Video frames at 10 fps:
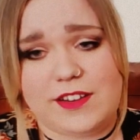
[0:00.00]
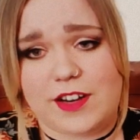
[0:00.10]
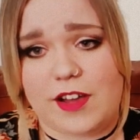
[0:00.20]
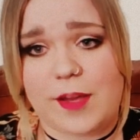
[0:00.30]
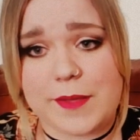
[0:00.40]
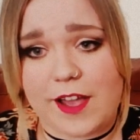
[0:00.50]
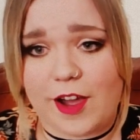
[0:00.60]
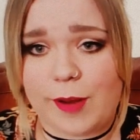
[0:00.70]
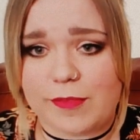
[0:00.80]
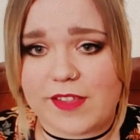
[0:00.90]
hope you get
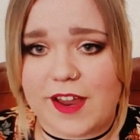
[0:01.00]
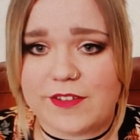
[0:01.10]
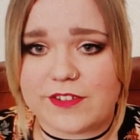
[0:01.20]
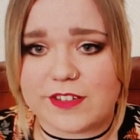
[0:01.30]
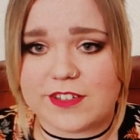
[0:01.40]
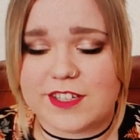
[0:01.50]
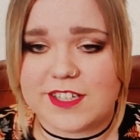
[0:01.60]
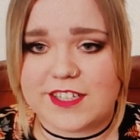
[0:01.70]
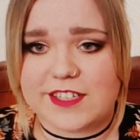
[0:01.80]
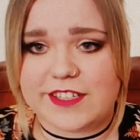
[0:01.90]
home safe and
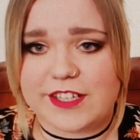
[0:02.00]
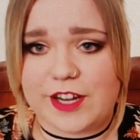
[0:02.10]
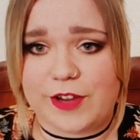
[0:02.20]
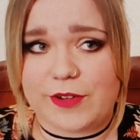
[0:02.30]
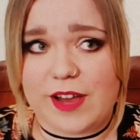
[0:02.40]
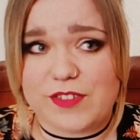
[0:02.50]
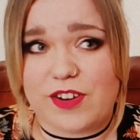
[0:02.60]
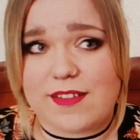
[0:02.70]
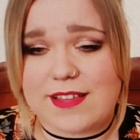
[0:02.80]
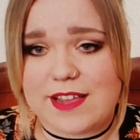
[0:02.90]
have a
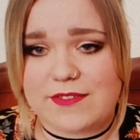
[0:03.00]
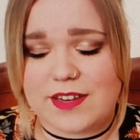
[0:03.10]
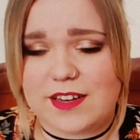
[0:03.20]
nice evening.